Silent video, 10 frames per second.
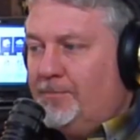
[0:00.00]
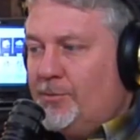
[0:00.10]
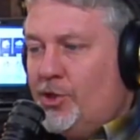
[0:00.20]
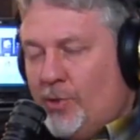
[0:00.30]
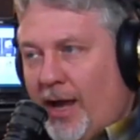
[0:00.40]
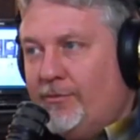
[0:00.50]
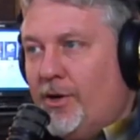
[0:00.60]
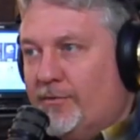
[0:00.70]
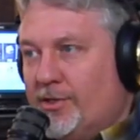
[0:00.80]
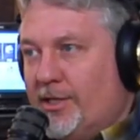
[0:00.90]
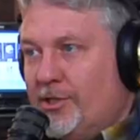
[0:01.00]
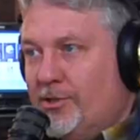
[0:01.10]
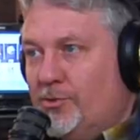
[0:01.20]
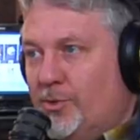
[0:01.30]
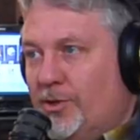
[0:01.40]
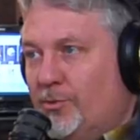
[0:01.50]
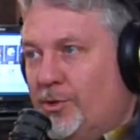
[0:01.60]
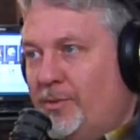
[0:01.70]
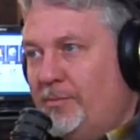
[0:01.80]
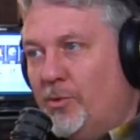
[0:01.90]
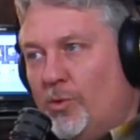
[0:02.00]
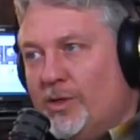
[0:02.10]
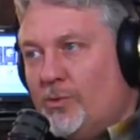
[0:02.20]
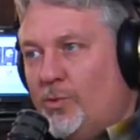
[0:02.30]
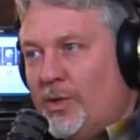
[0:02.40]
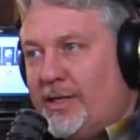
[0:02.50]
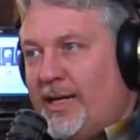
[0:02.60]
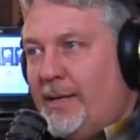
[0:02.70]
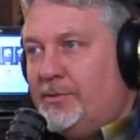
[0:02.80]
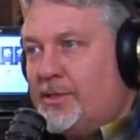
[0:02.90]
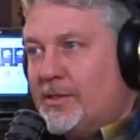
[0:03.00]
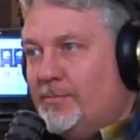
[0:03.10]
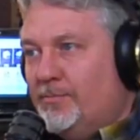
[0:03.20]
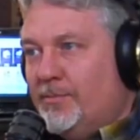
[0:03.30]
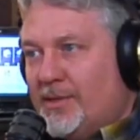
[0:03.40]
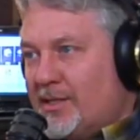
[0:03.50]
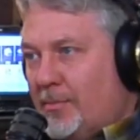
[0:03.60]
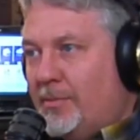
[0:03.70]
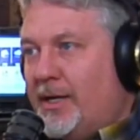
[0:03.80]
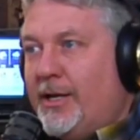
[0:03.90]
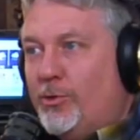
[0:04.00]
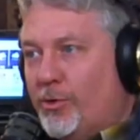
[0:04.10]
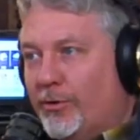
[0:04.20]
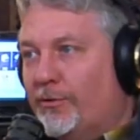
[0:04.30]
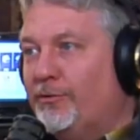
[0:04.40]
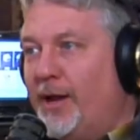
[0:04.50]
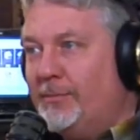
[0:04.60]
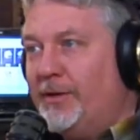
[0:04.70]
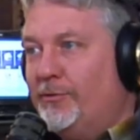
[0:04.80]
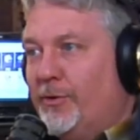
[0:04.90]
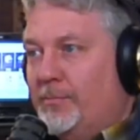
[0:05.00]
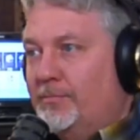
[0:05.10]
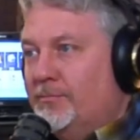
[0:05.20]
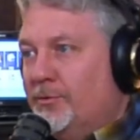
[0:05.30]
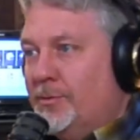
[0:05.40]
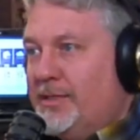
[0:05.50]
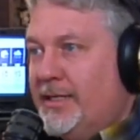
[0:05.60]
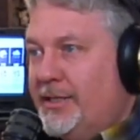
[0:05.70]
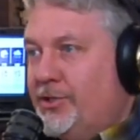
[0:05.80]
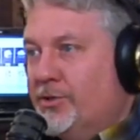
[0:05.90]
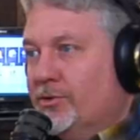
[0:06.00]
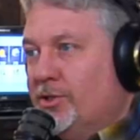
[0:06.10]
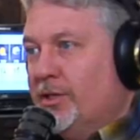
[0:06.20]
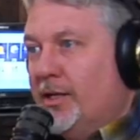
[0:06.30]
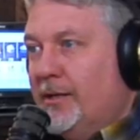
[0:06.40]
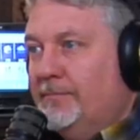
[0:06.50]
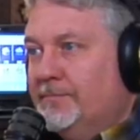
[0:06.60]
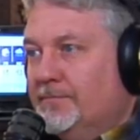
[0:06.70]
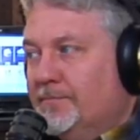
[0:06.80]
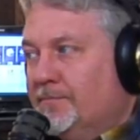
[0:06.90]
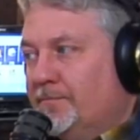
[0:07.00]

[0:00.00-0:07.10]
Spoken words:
do you have conversations with people? What keeps somebody or a family from attending church today? Sure,